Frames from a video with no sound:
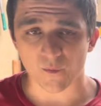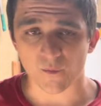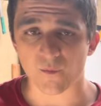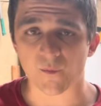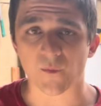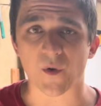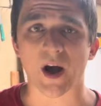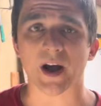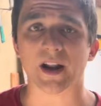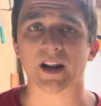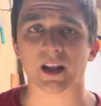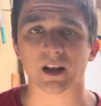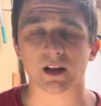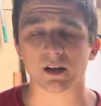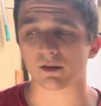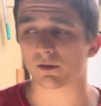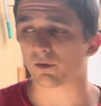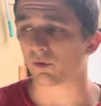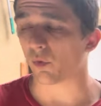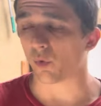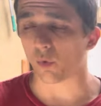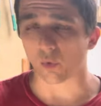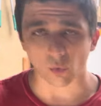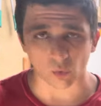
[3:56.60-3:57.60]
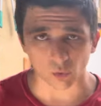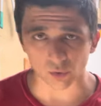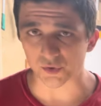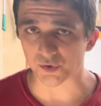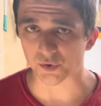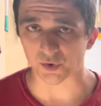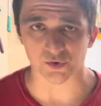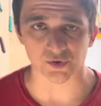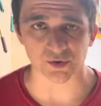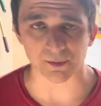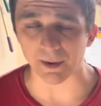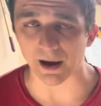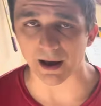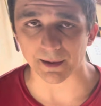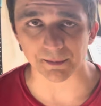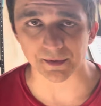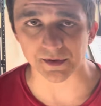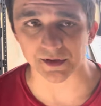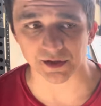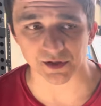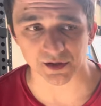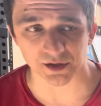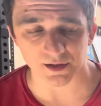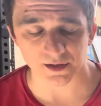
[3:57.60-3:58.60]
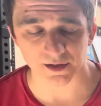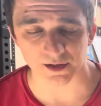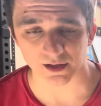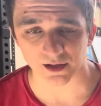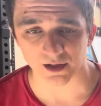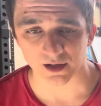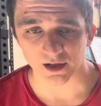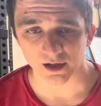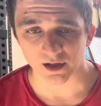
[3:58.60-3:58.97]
fighting all sorts of bad positions.